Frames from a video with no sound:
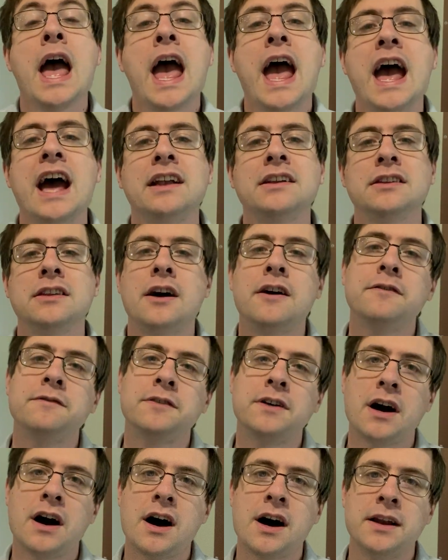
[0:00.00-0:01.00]
and love
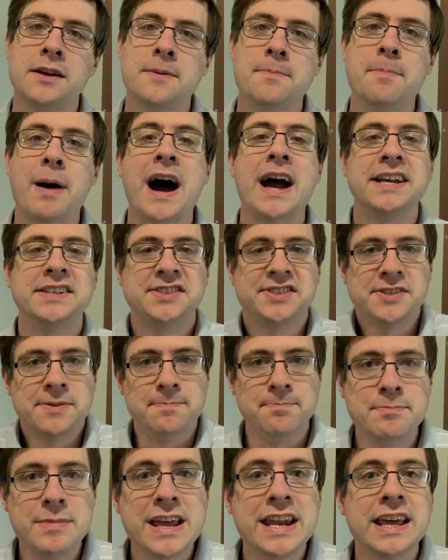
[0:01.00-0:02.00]
God by
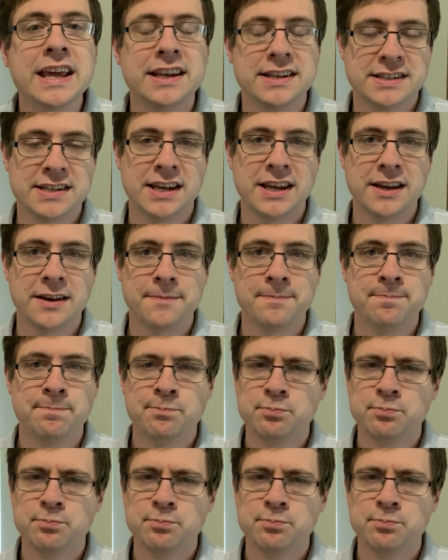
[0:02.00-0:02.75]
submitting to Him.